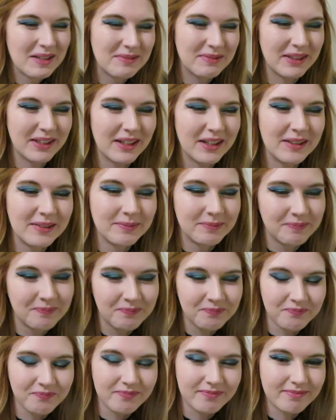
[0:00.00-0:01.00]
But,
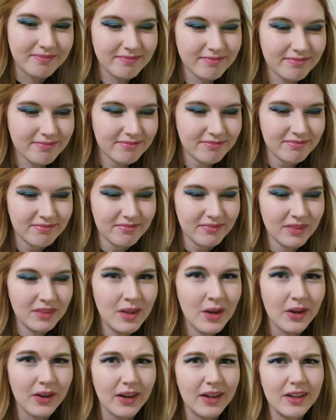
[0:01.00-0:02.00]

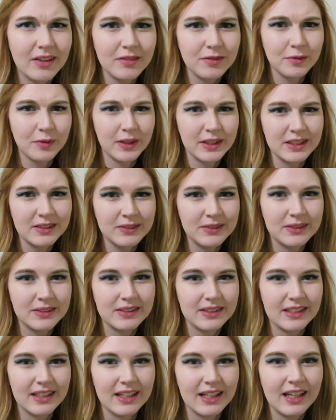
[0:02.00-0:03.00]
no, first of
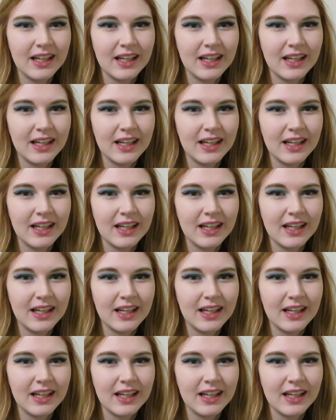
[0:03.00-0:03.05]
all,